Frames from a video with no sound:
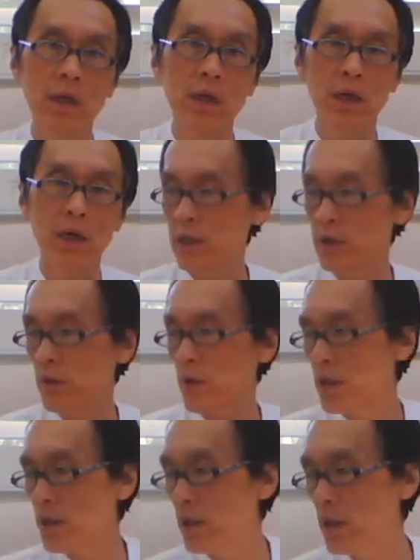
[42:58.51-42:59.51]
And as far
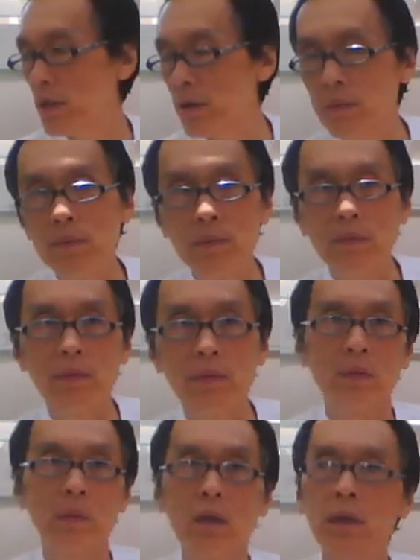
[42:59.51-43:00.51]
as I say,
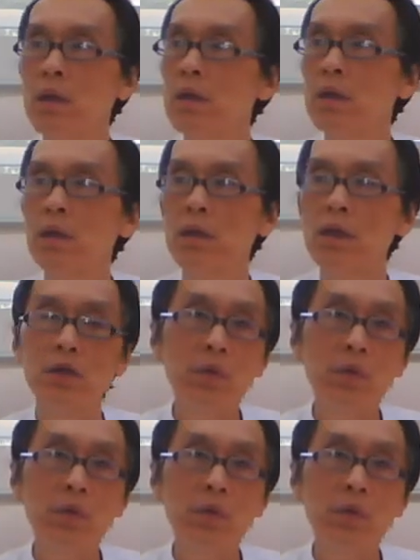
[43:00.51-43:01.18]
this